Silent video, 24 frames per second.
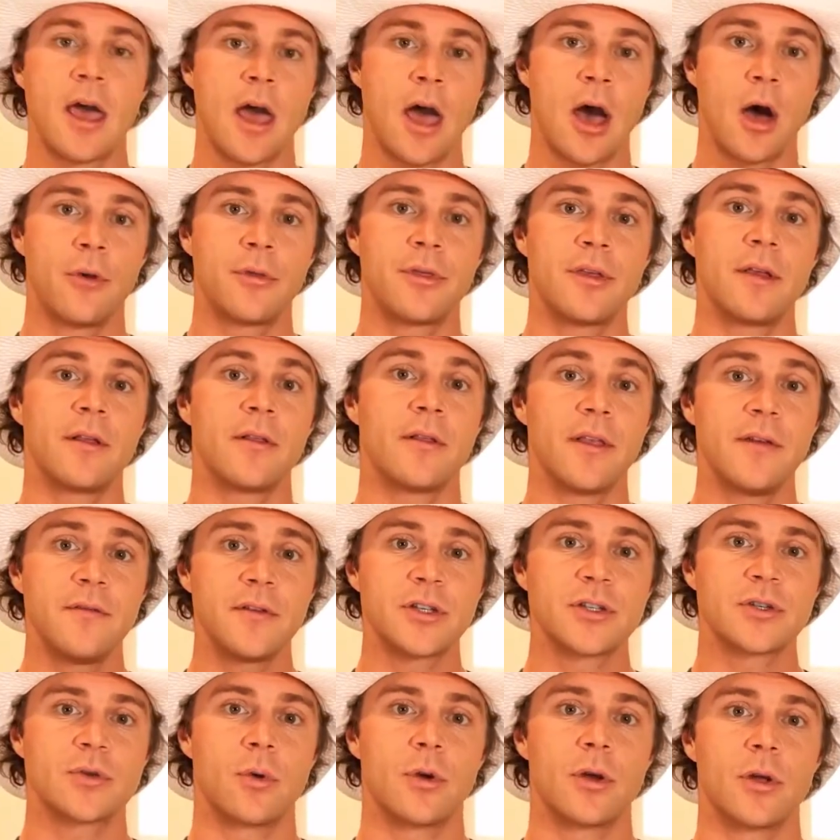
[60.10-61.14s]
Healthy
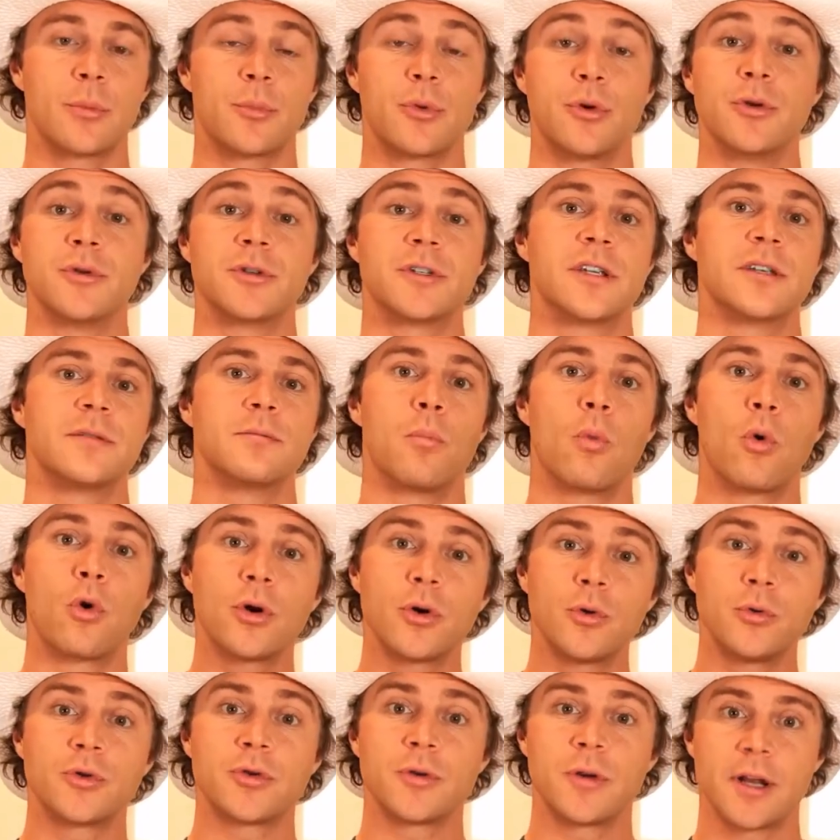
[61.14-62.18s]
living soil produces
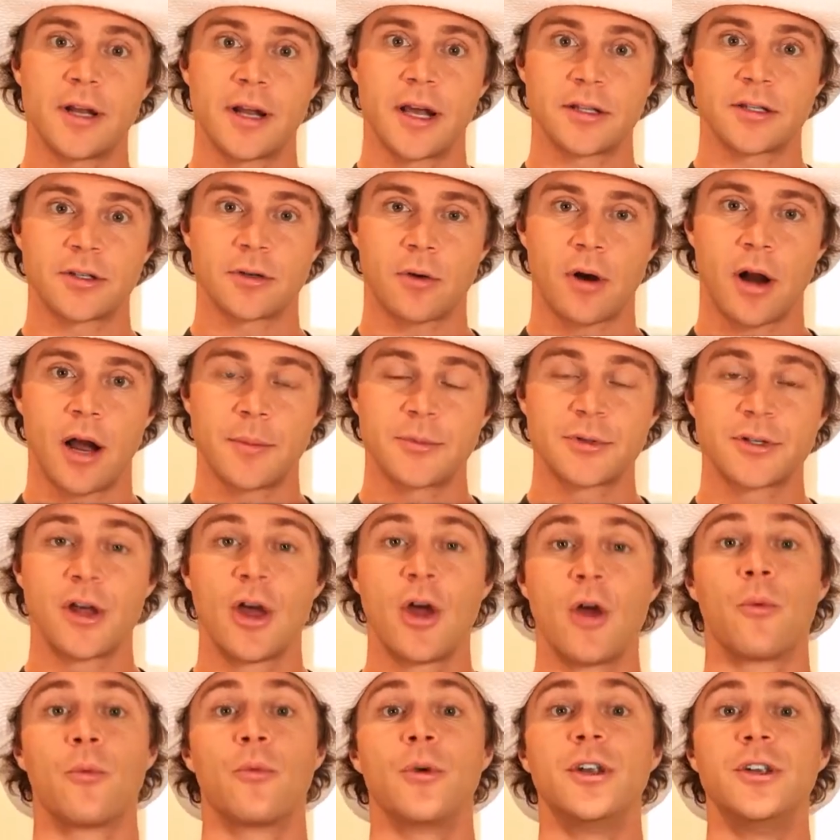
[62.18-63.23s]
more nutrient-dense crops,
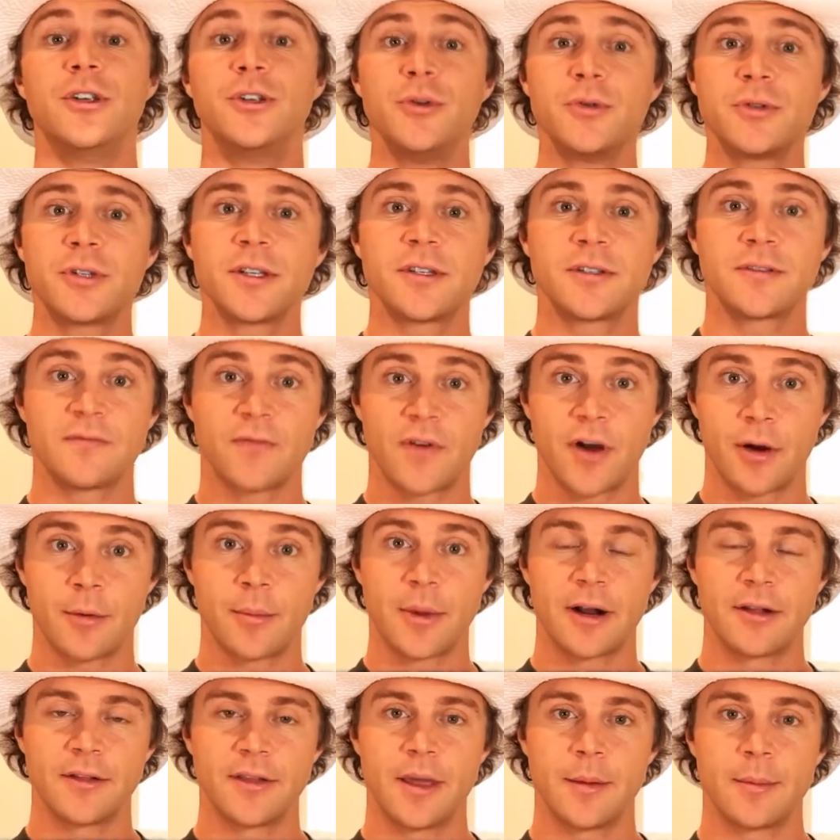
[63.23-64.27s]
reduces
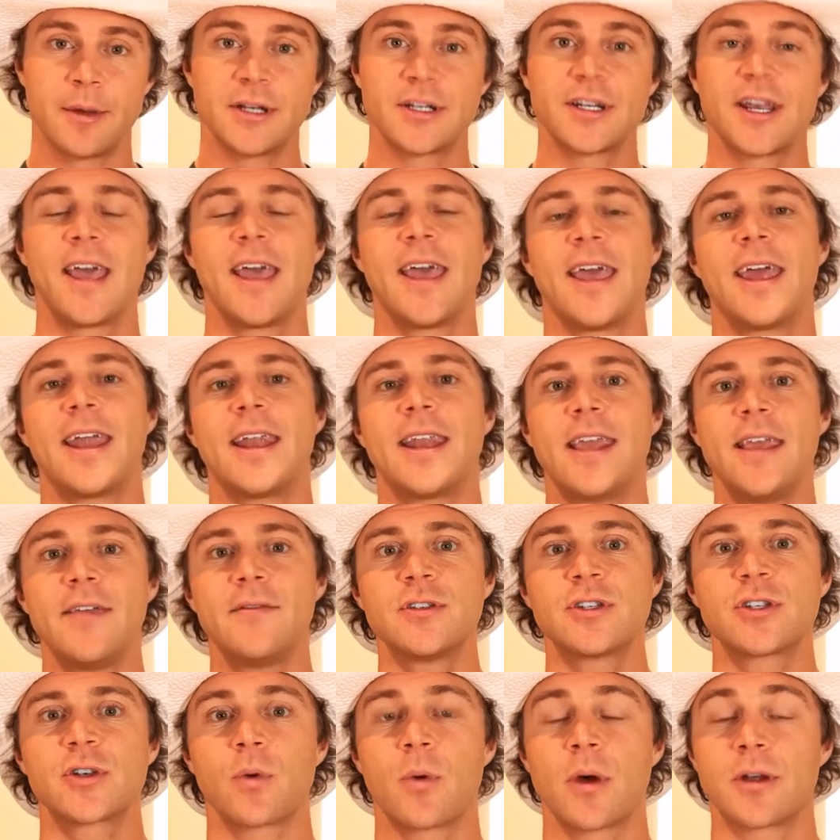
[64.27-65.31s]
environmental damage, and
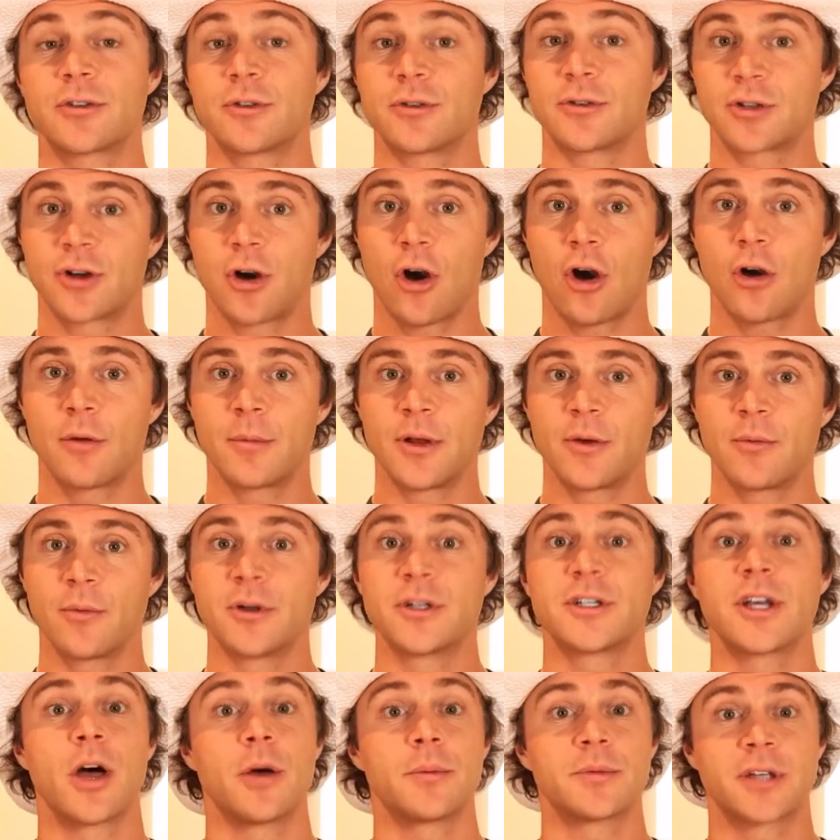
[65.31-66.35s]
even sequesters carbon,
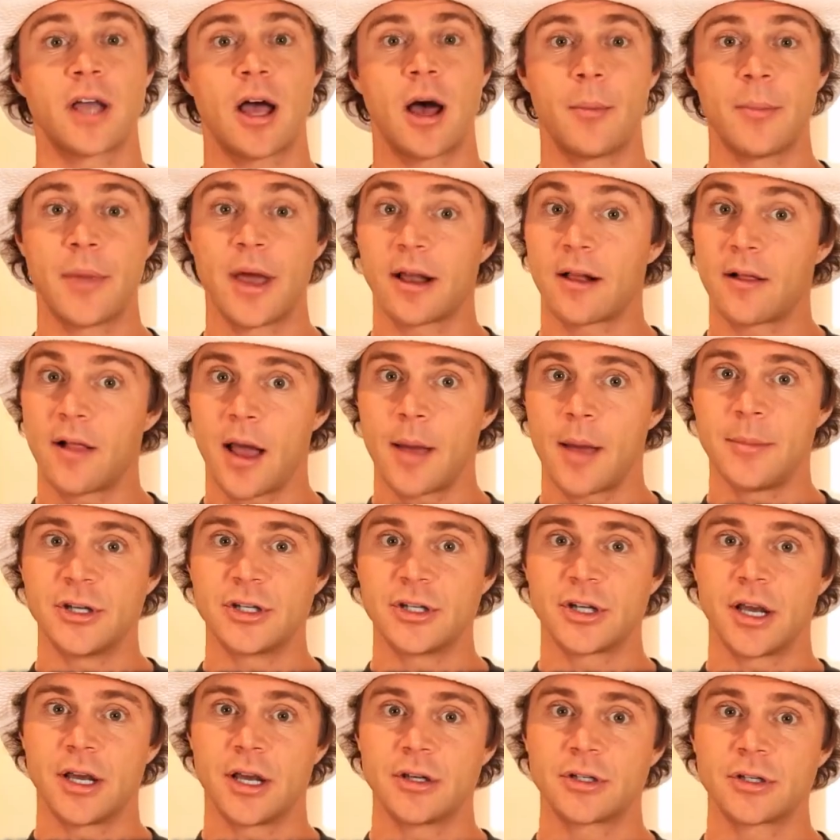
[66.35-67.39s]
which helps combat
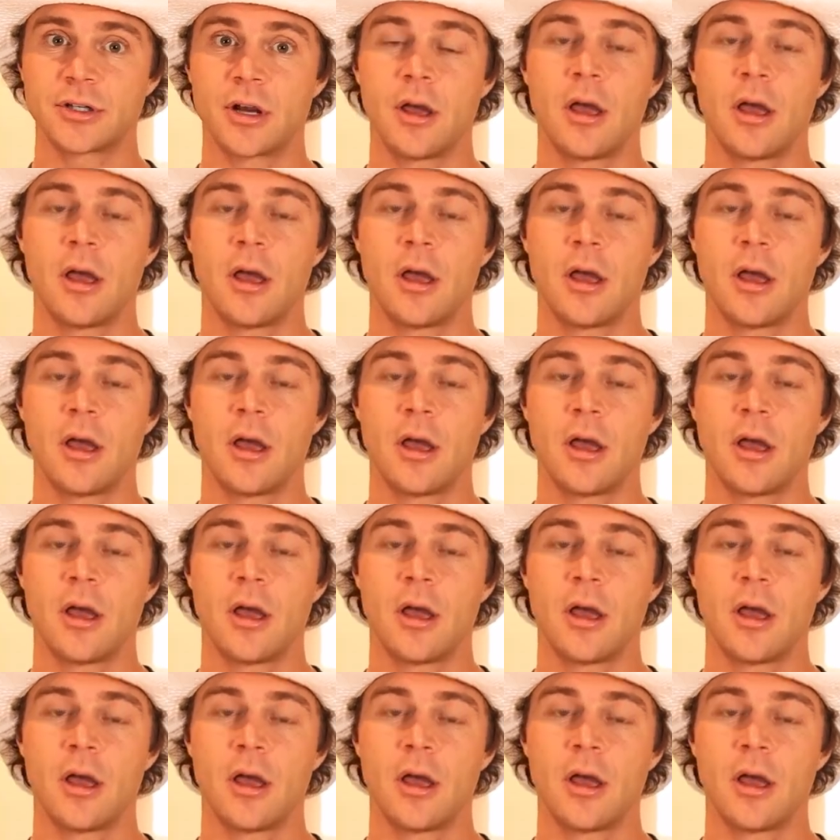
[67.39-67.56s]
climate change.